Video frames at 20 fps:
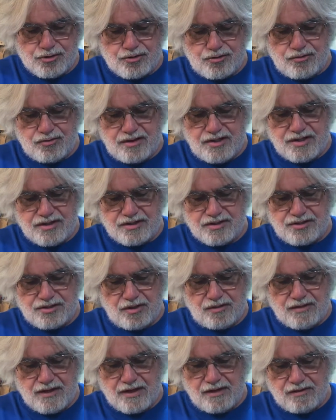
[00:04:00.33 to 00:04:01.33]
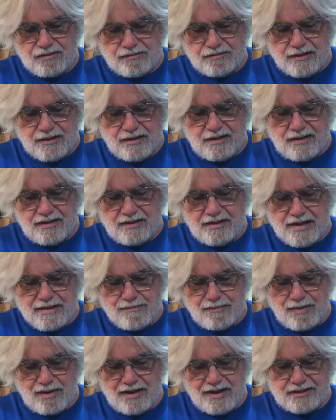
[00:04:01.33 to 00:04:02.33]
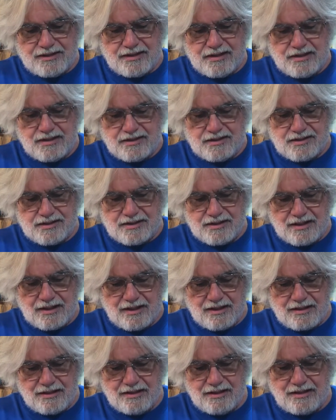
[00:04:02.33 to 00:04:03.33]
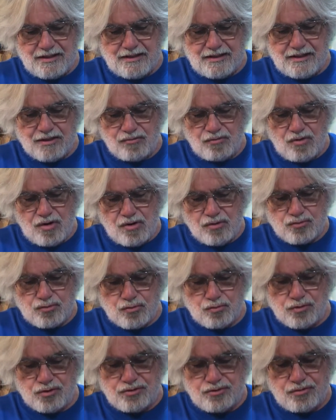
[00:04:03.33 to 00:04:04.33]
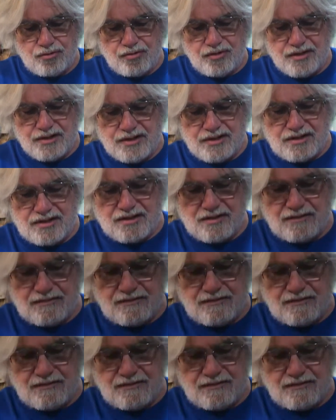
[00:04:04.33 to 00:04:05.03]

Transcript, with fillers: trees. So they, they plant these uh, Indian rosewood trees